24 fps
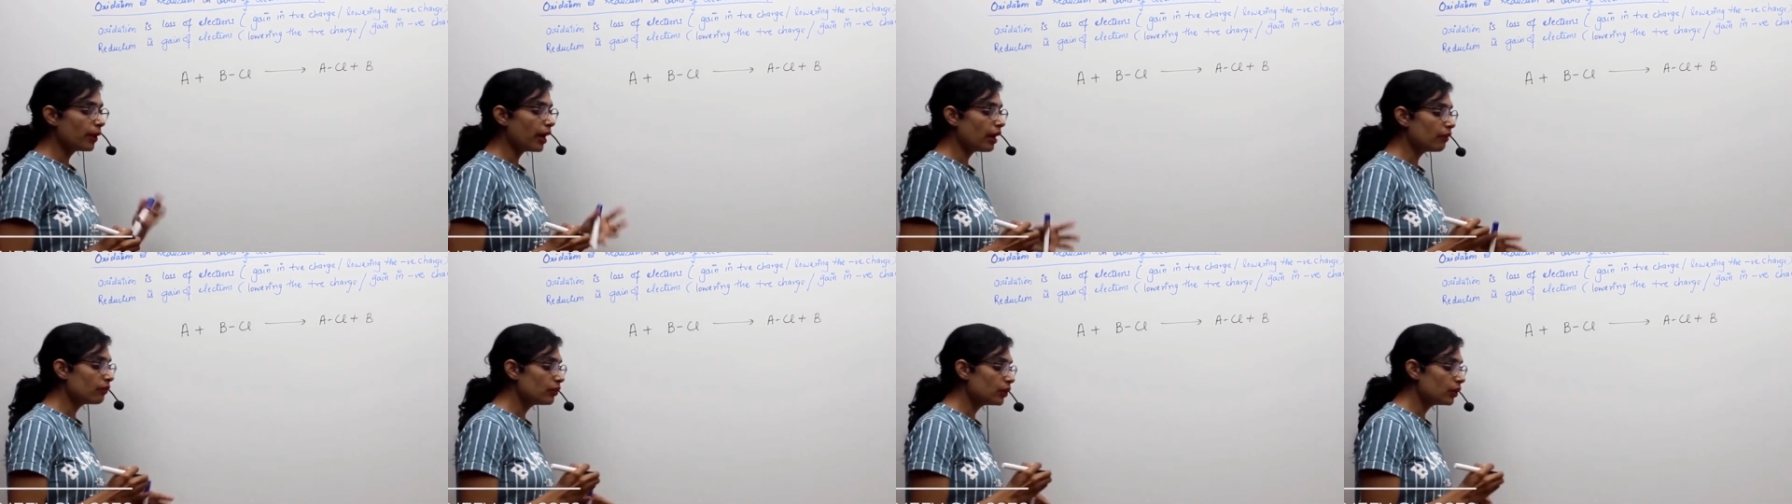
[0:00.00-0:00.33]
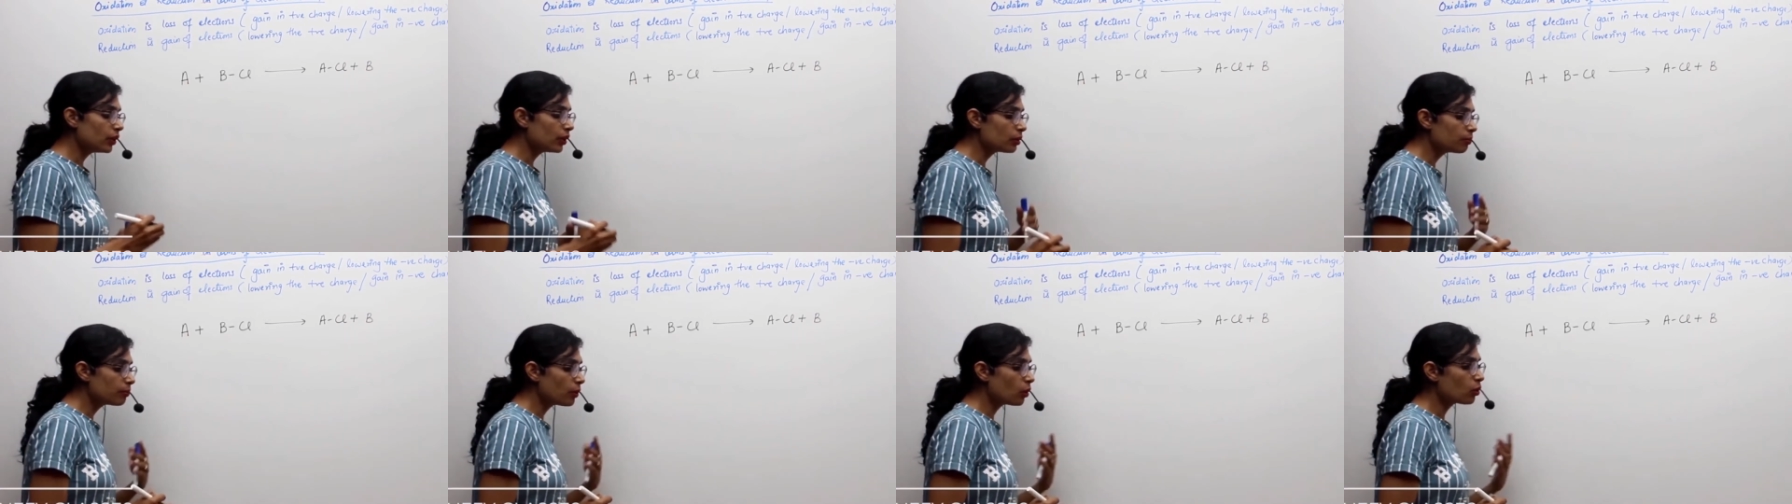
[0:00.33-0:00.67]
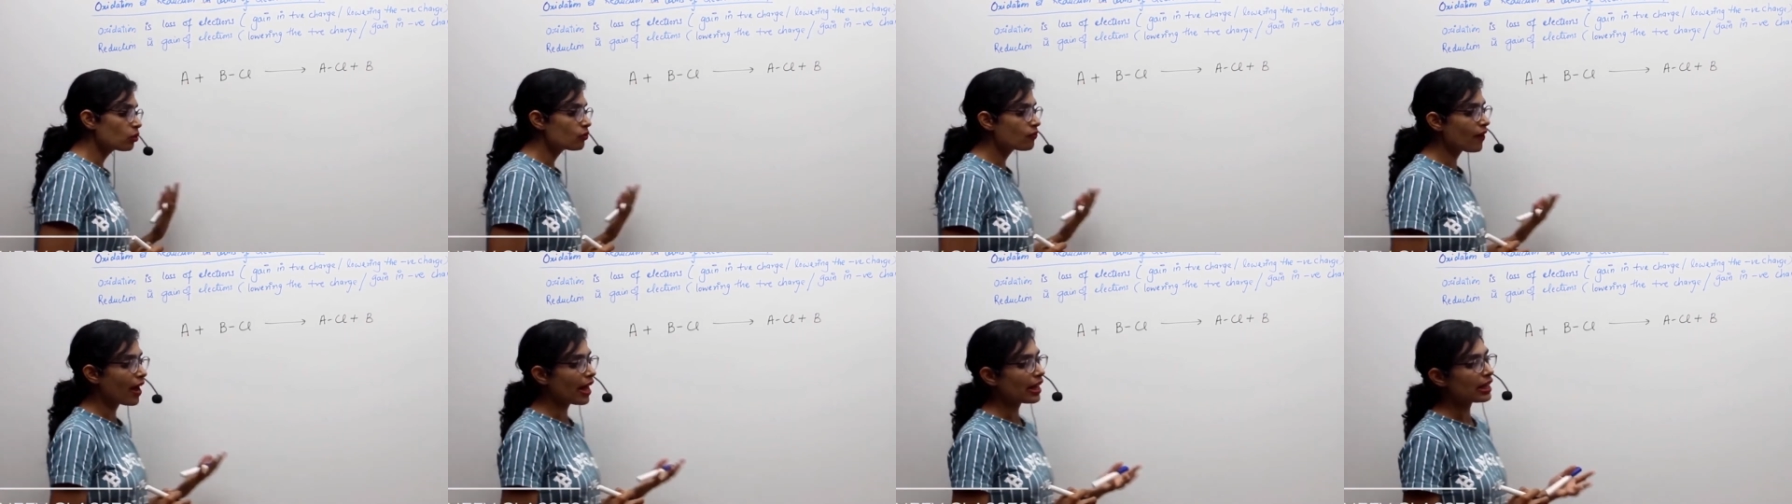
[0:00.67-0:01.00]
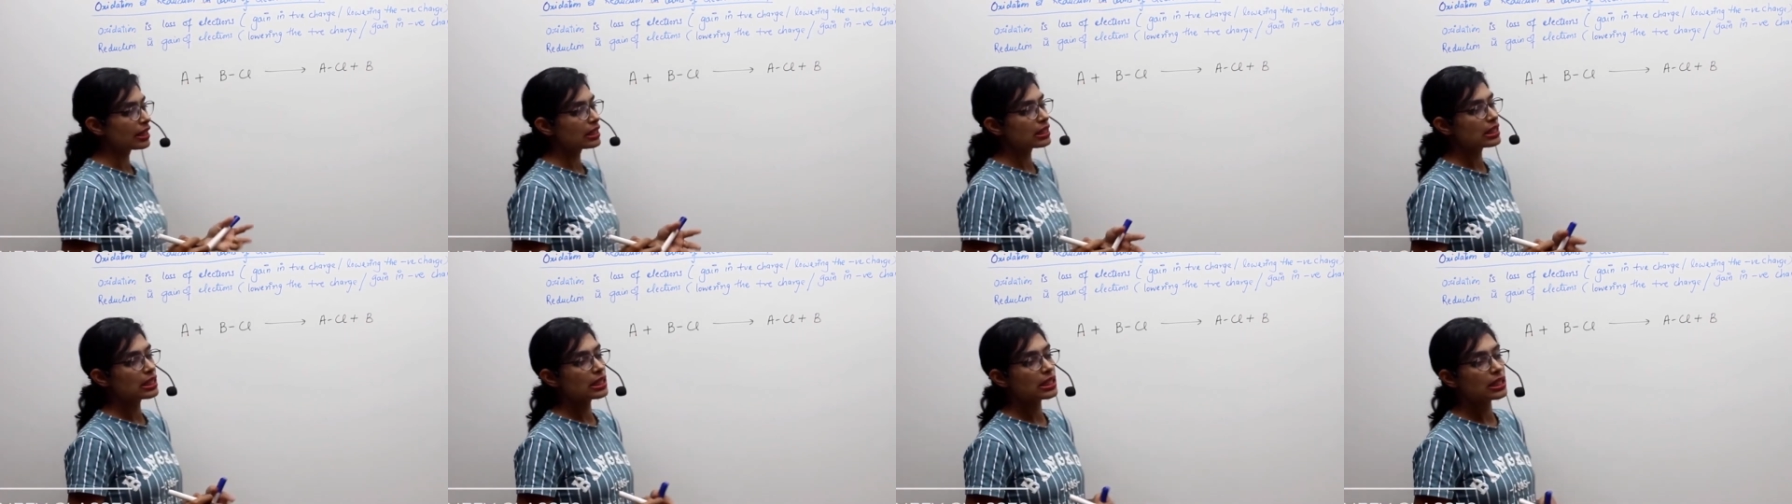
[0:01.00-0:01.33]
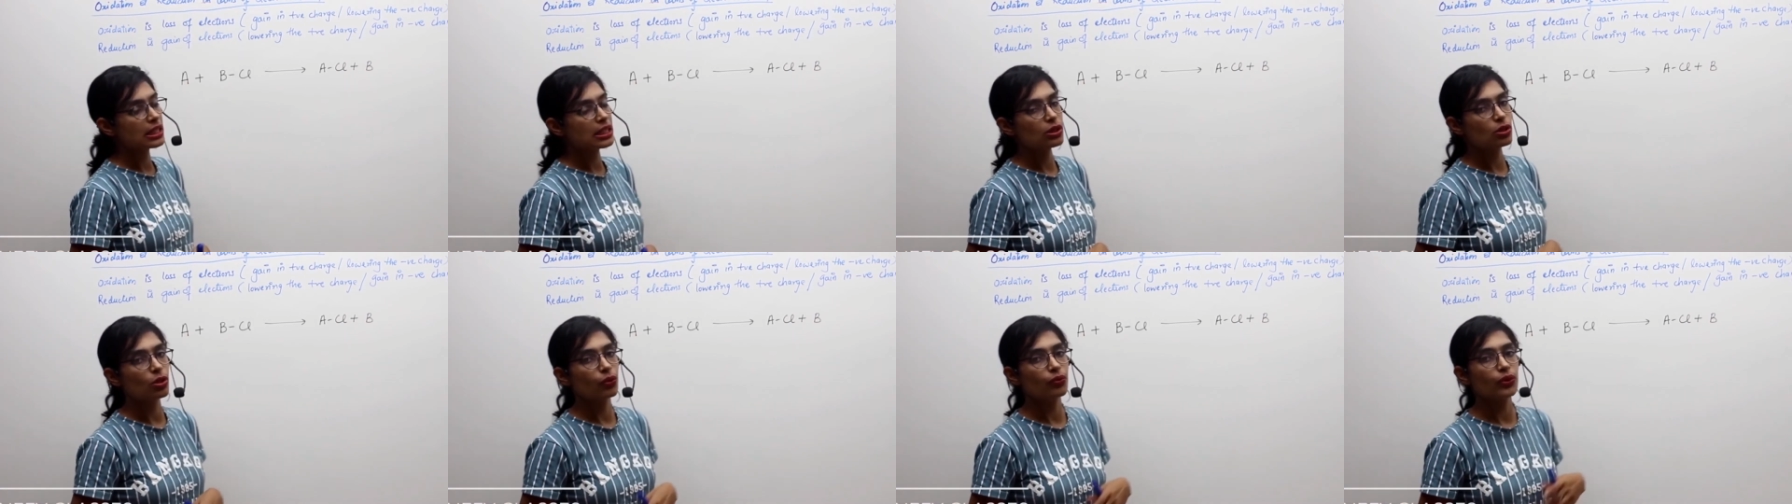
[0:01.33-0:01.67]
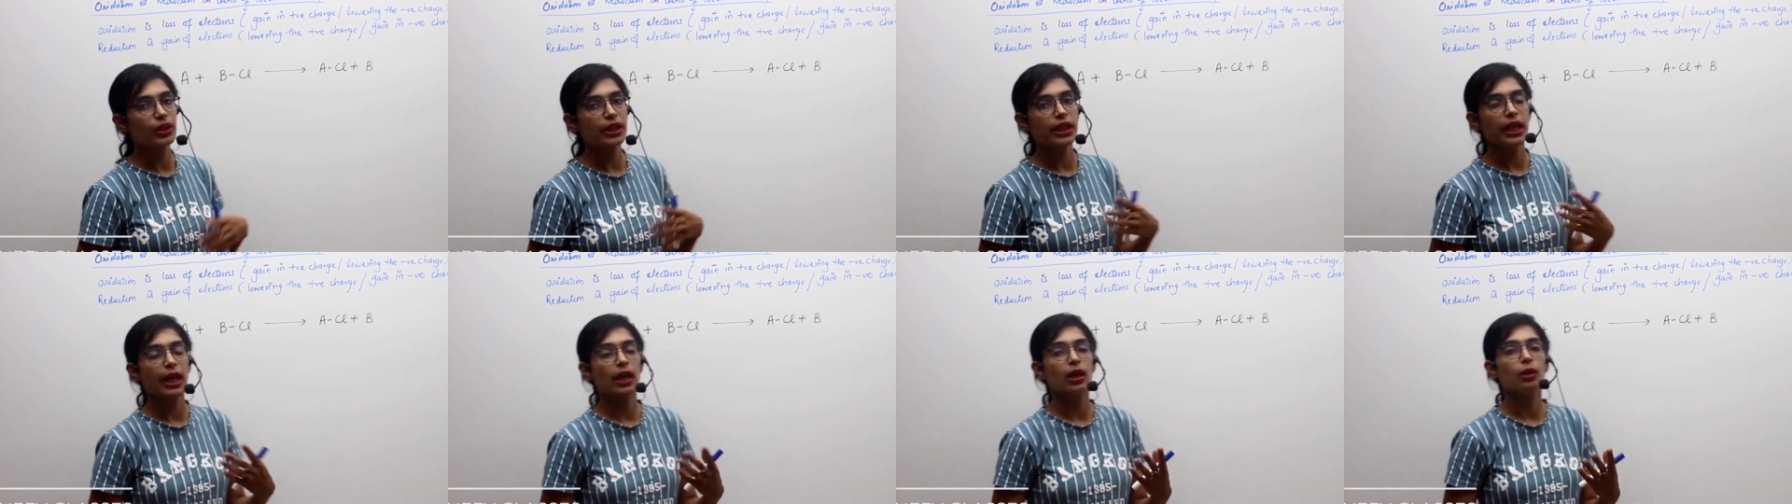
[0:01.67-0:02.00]
have heard about valencies of
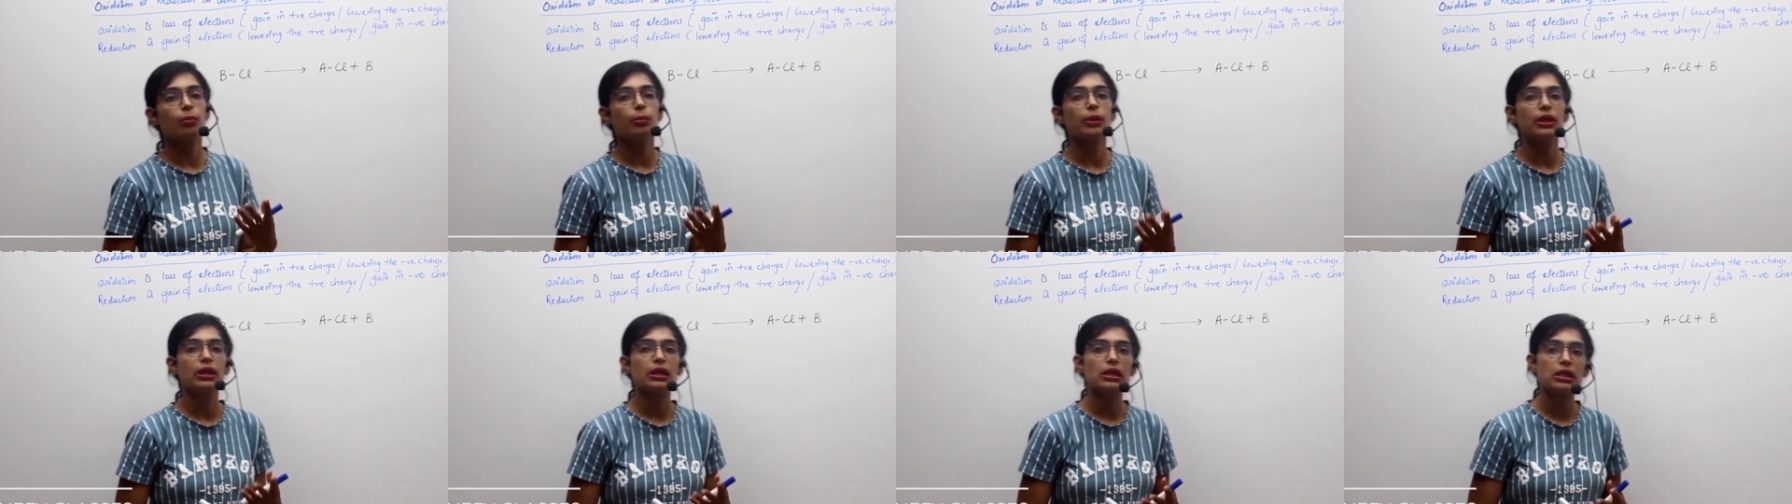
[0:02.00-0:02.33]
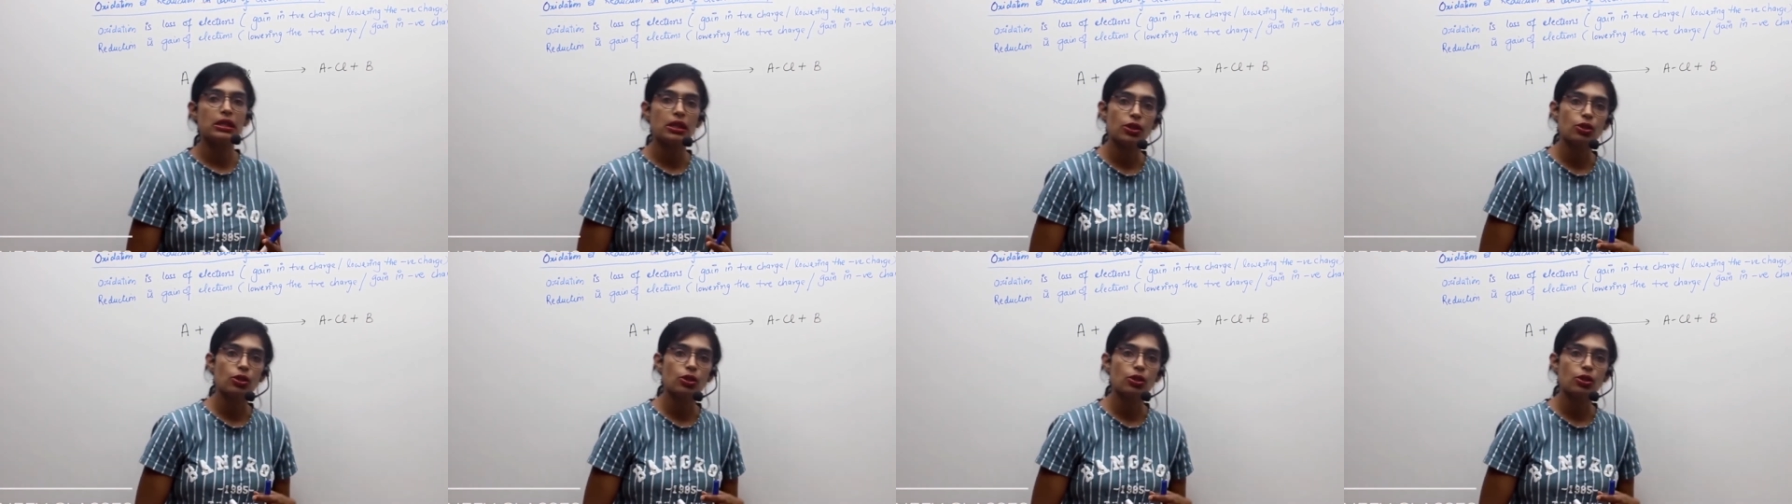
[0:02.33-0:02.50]
the elements,